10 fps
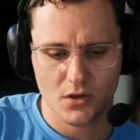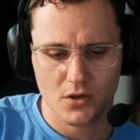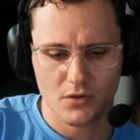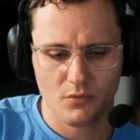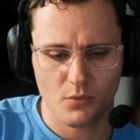
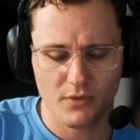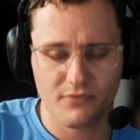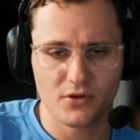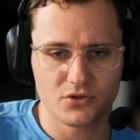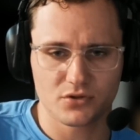With
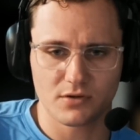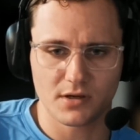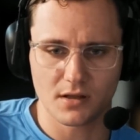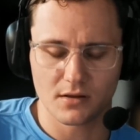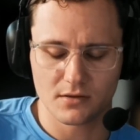
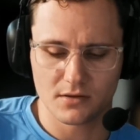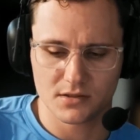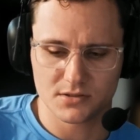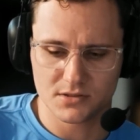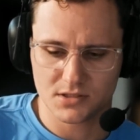filtering,
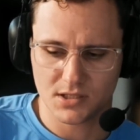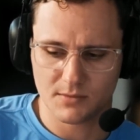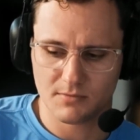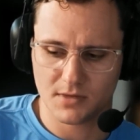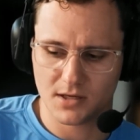this is just coming
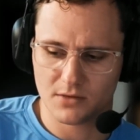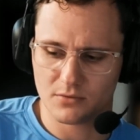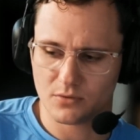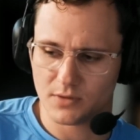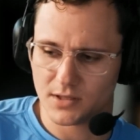to mind real
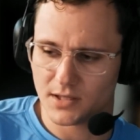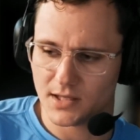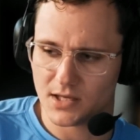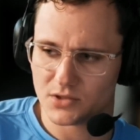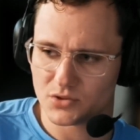quick
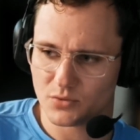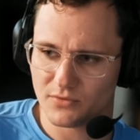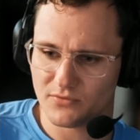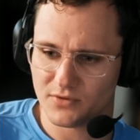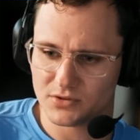again. So
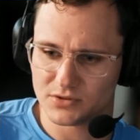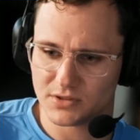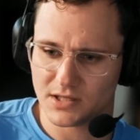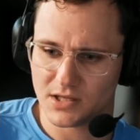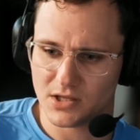with
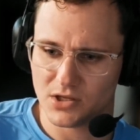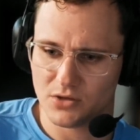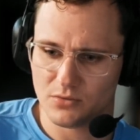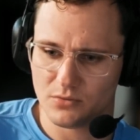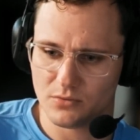filtering,
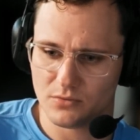you